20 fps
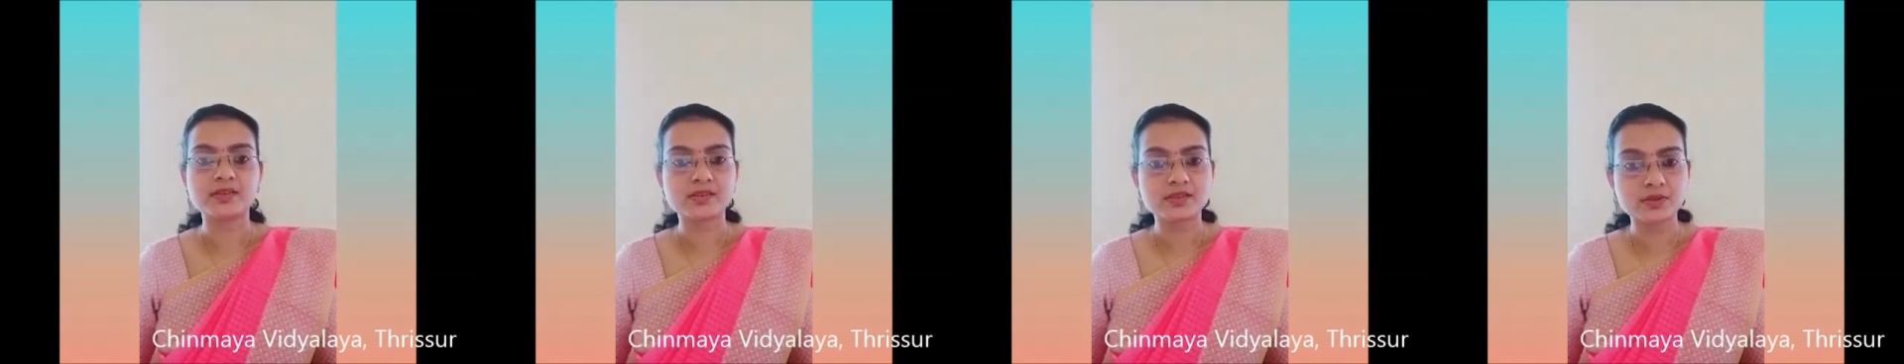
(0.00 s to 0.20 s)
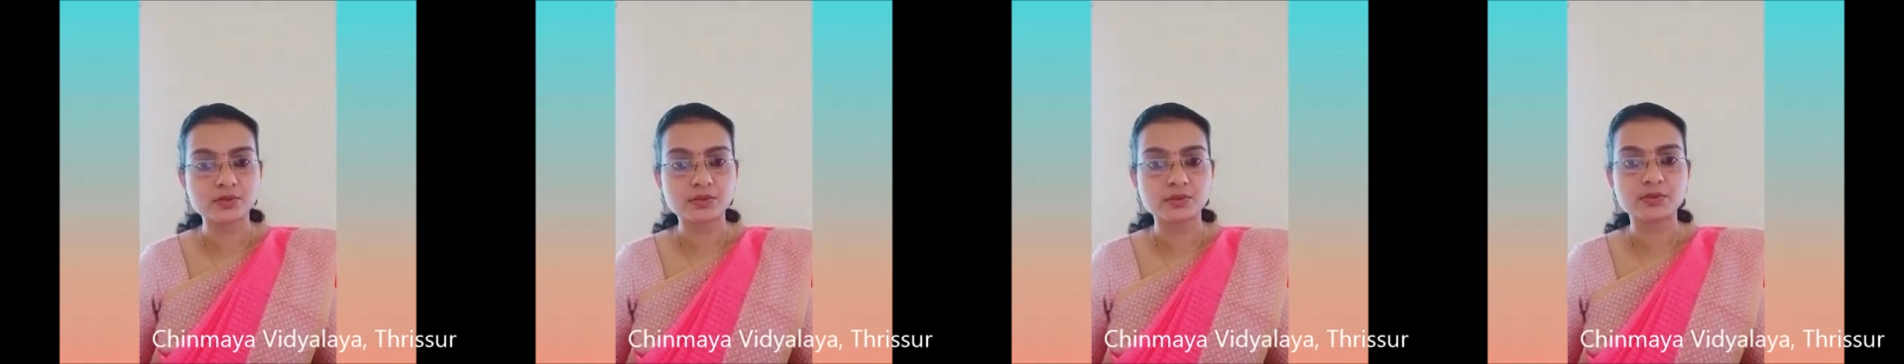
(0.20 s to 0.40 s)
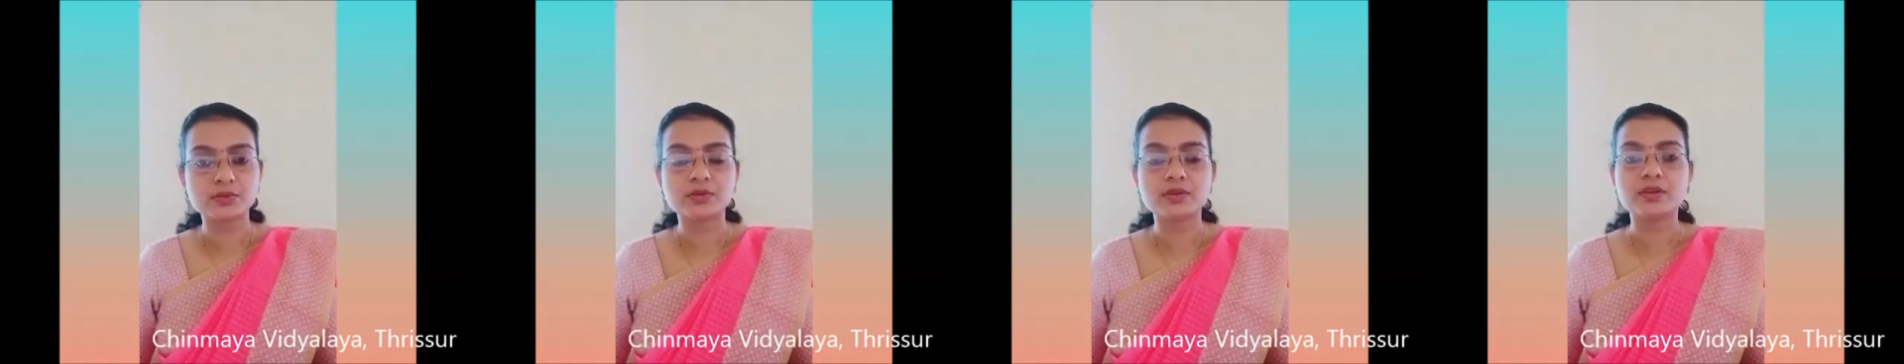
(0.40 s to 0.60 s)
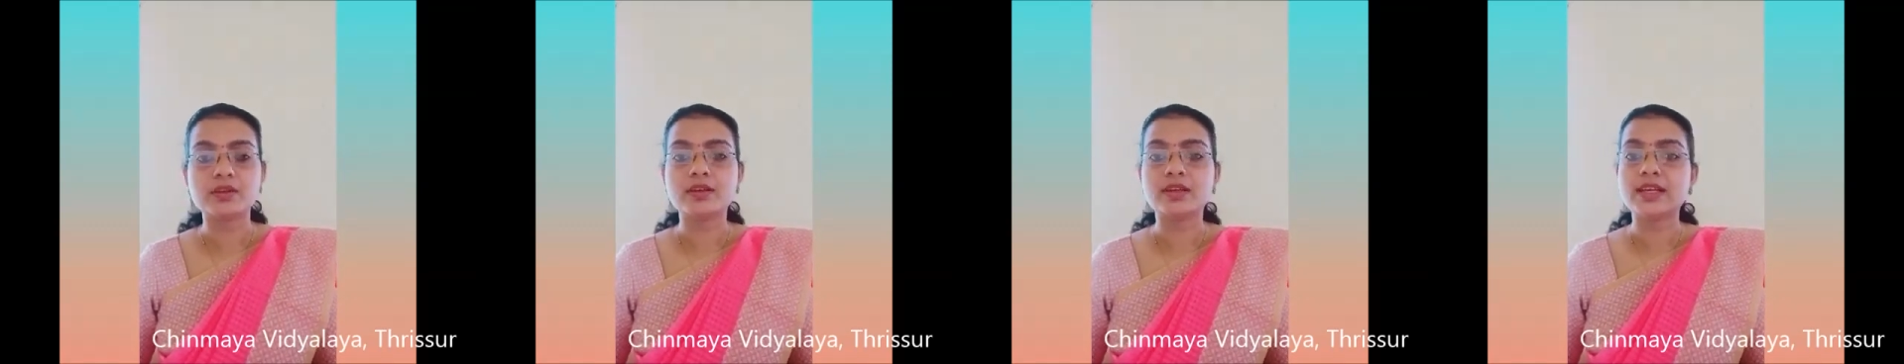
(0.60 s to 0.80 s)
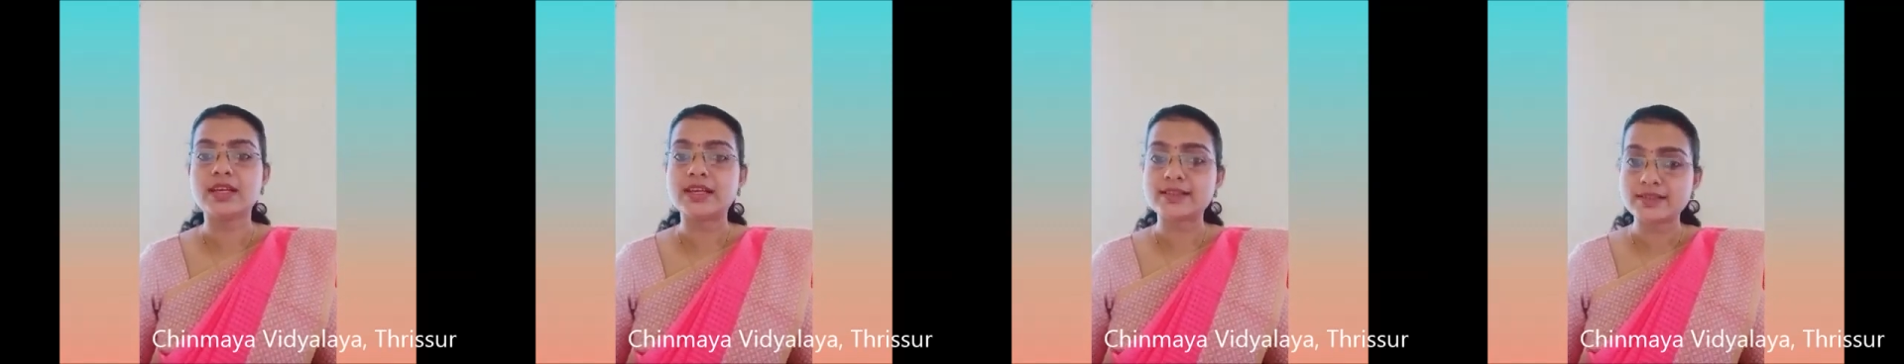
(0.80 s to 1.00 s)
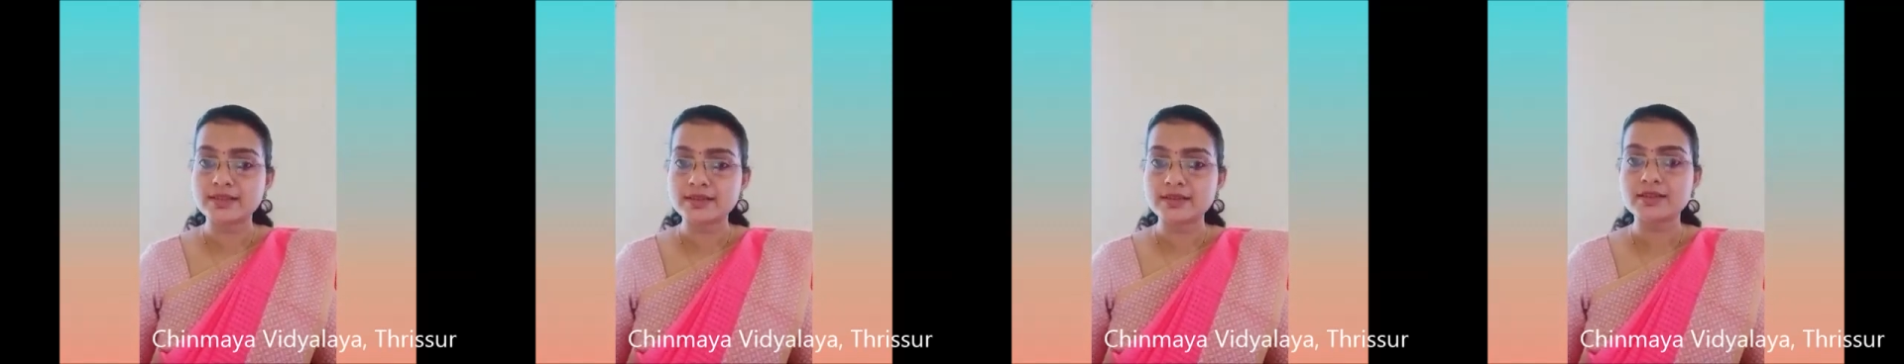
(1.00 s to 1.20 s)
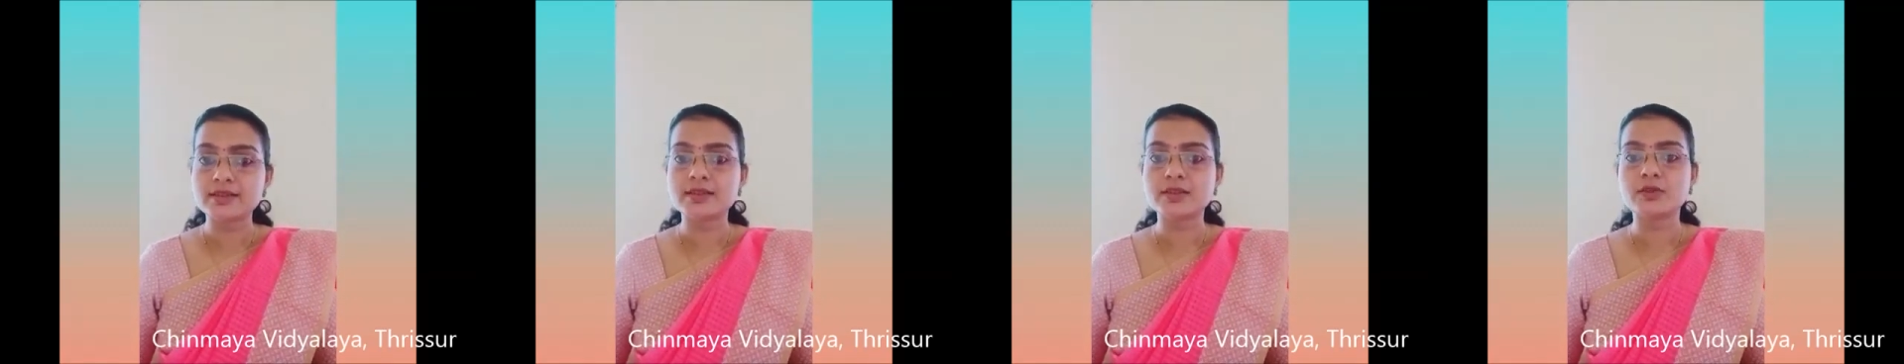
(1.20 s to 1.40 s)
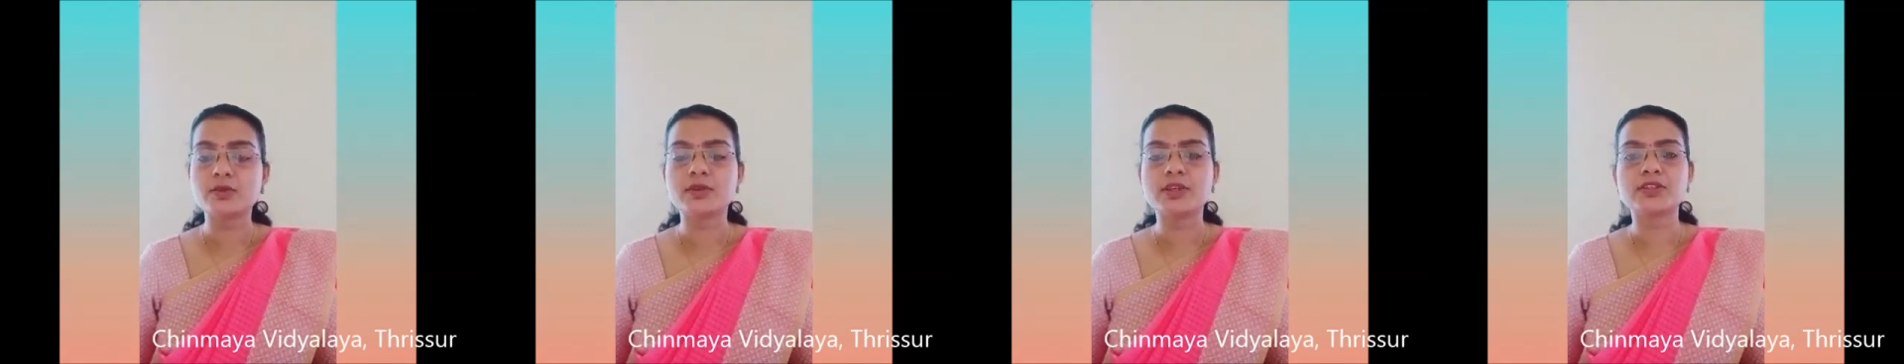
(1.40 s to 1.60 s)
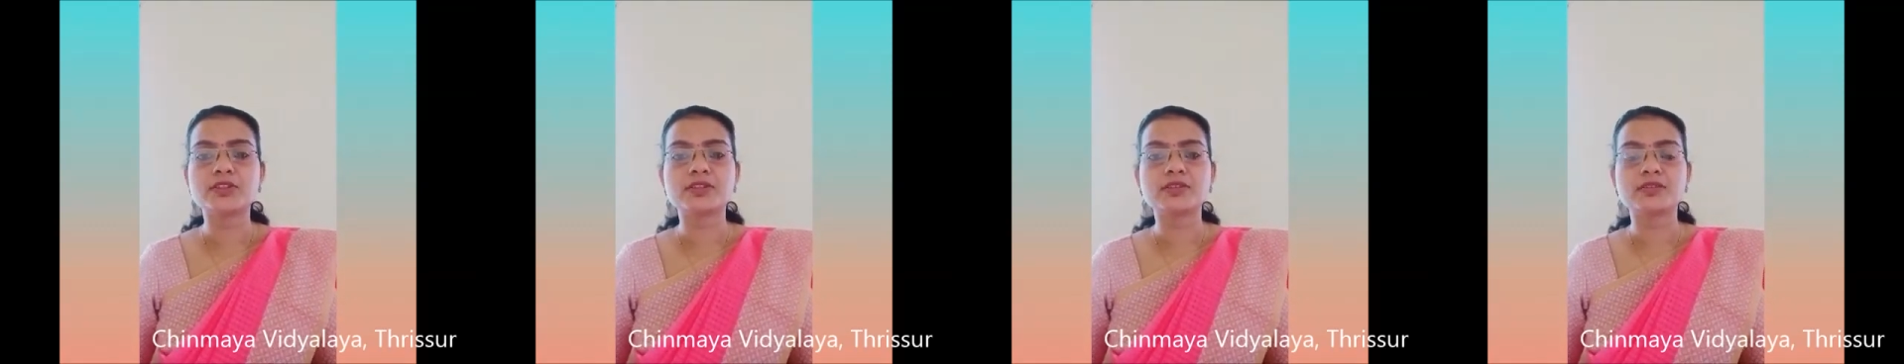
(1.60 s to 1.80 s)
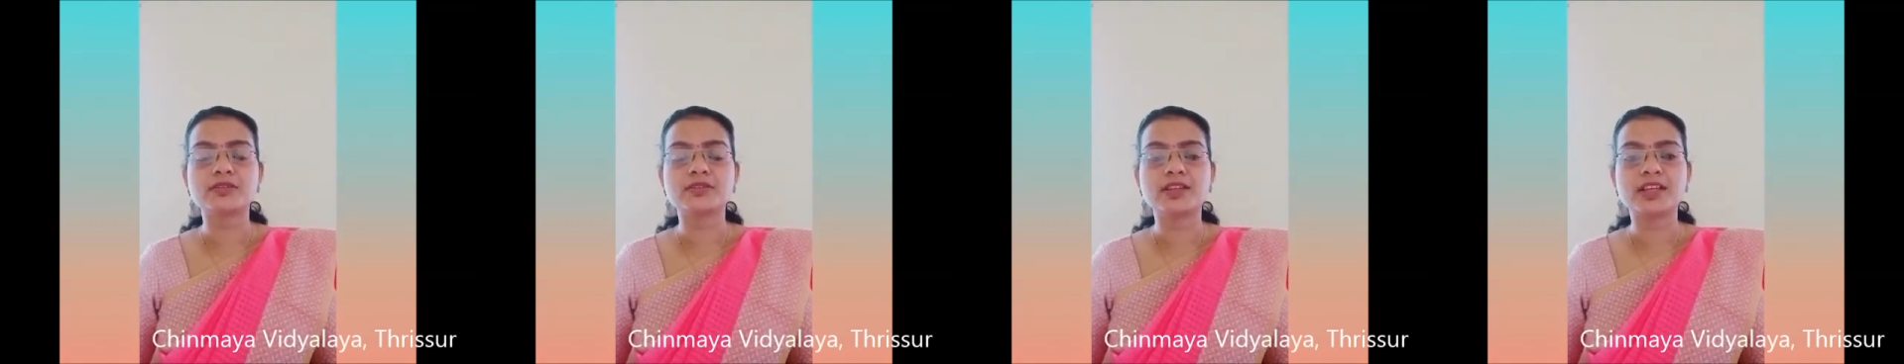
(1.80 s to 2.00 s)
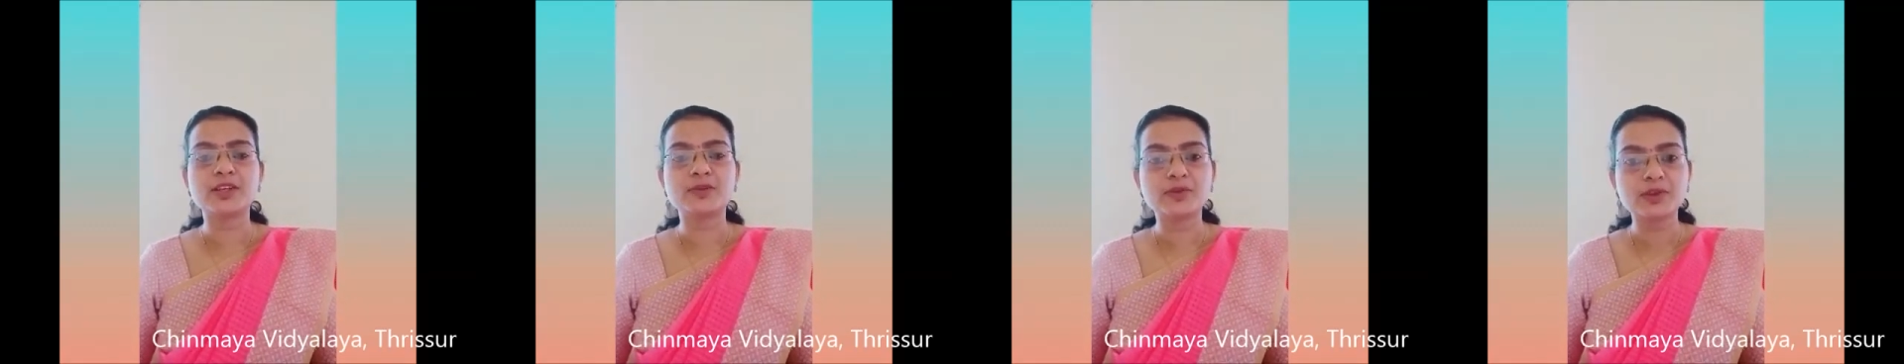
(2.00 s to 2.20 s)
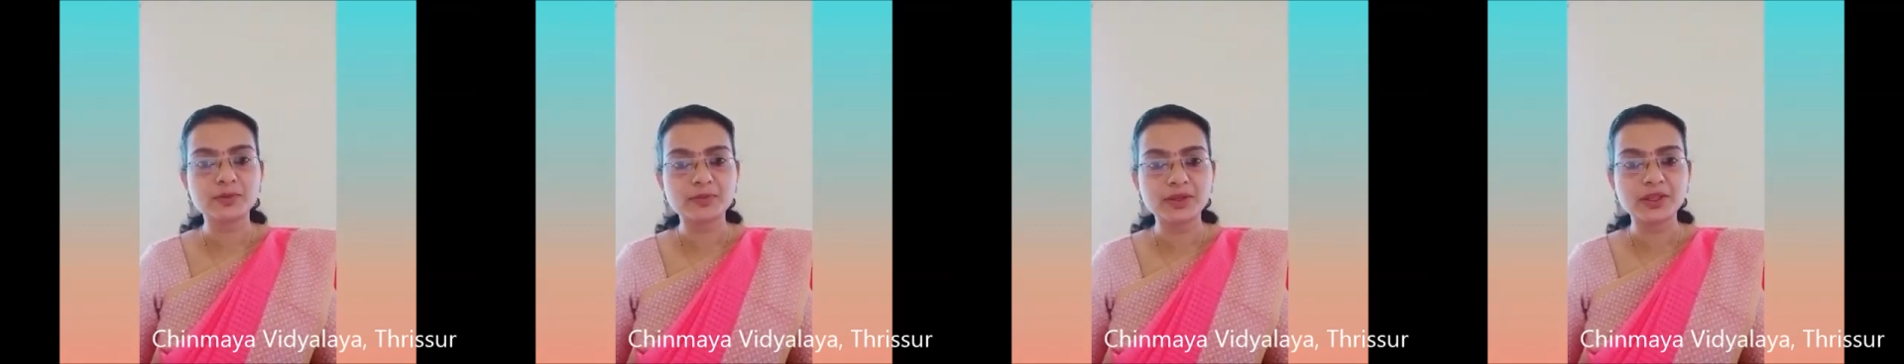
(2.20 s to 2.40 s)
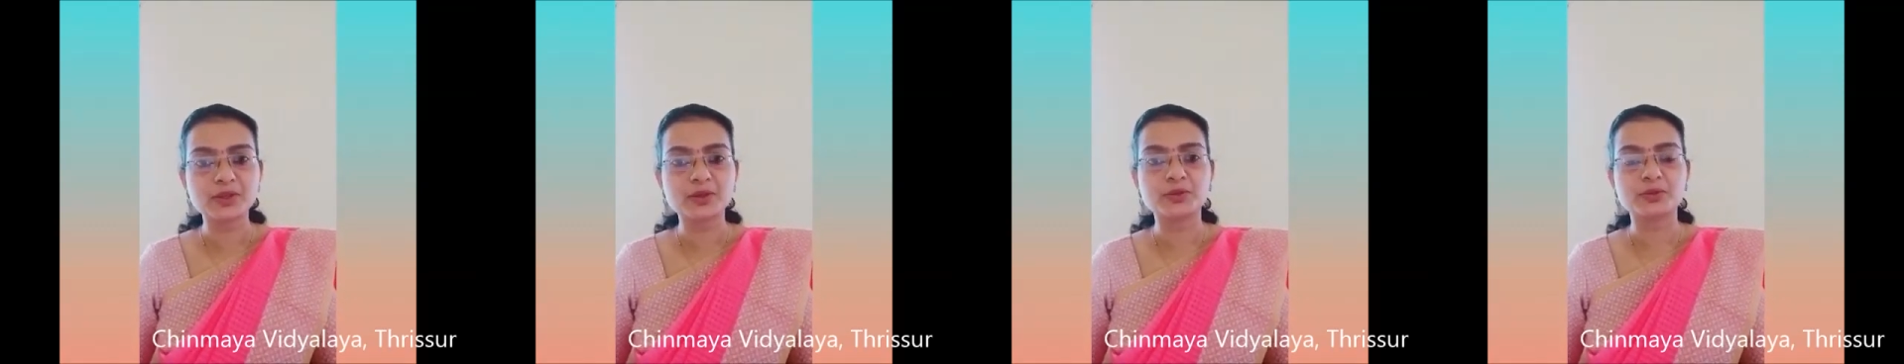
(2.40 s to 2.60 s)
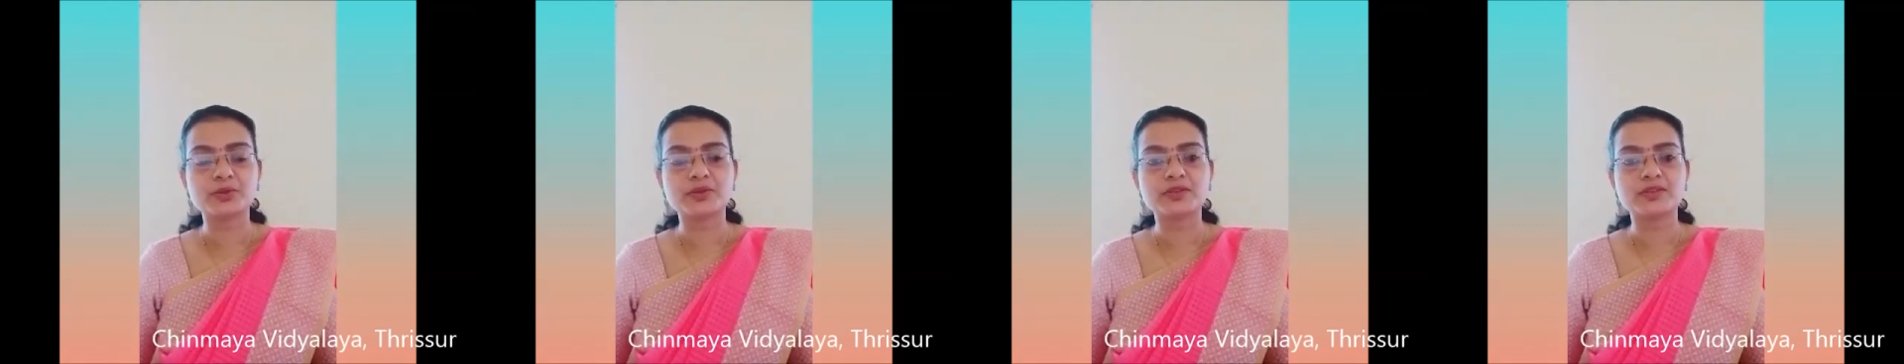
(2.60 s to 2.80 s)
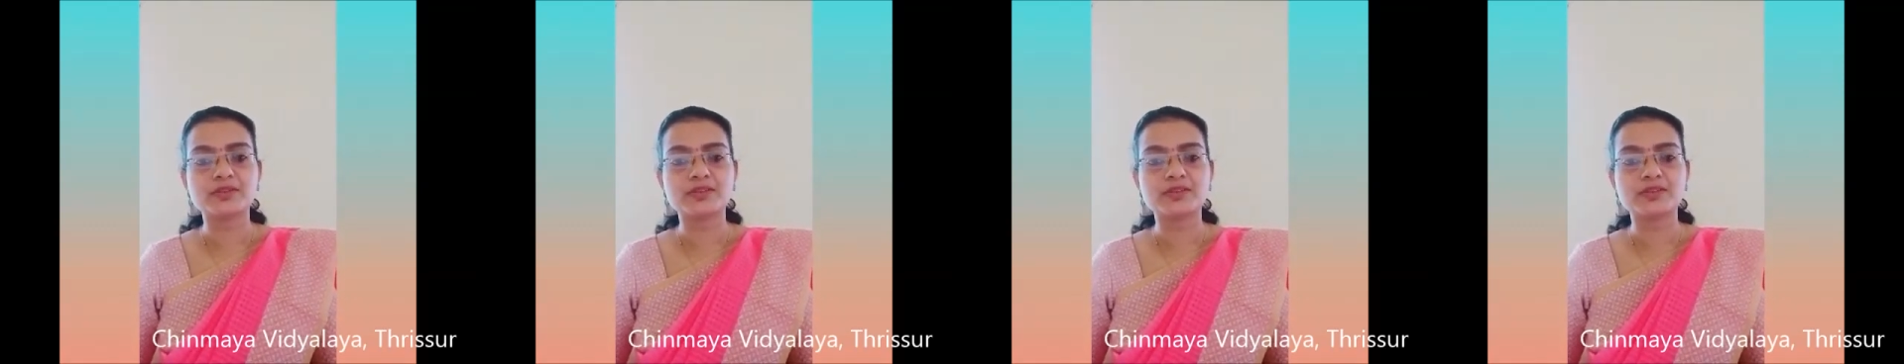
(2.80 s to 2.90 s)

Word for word: so, in such a situation, it will be good